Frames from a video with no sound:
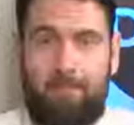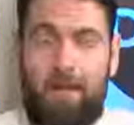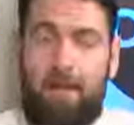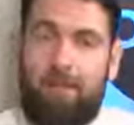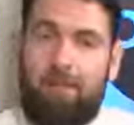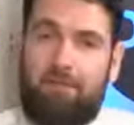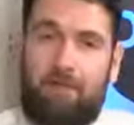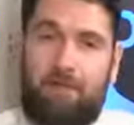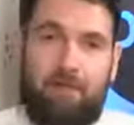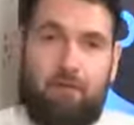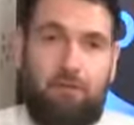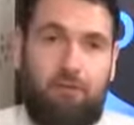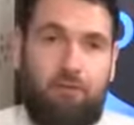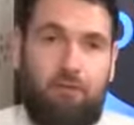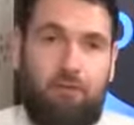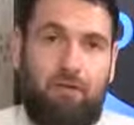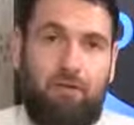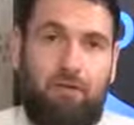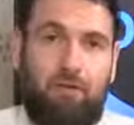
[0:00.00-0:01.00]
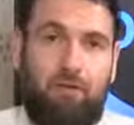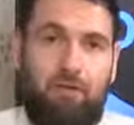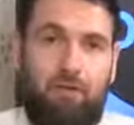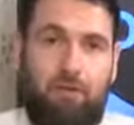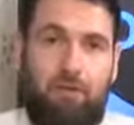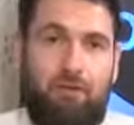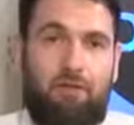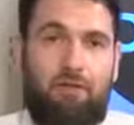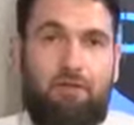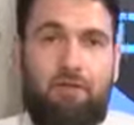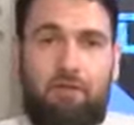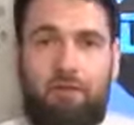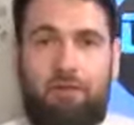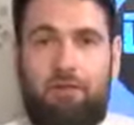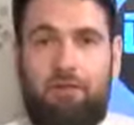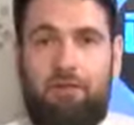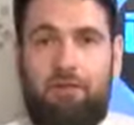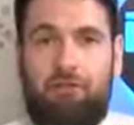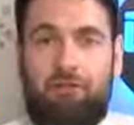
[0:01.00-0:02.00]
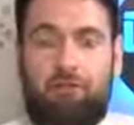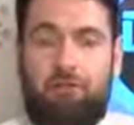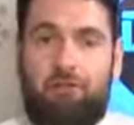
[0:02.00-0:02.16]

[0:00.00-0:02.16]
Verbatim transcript: And thank you again for tuning in to the Dean Show.